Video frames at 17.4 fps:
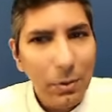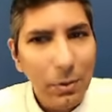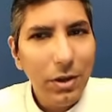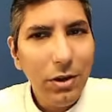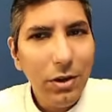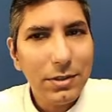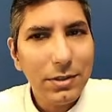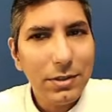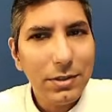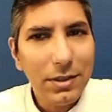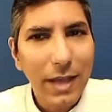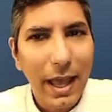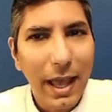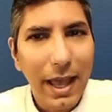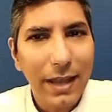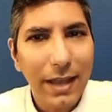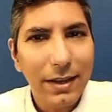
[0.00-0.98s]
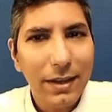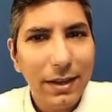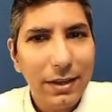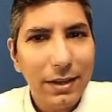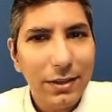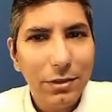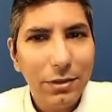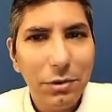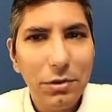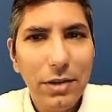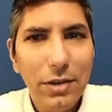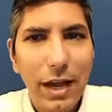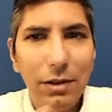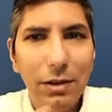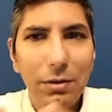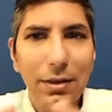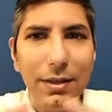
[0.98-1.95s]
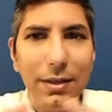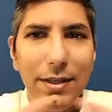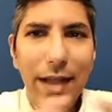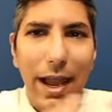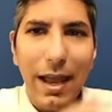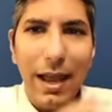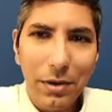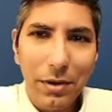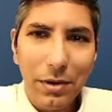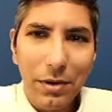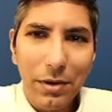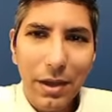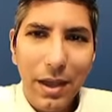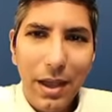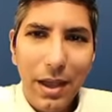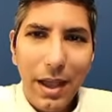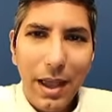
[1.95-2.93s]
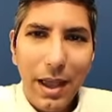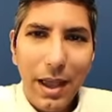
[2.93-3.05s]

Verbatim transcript: and we use that to dilute it down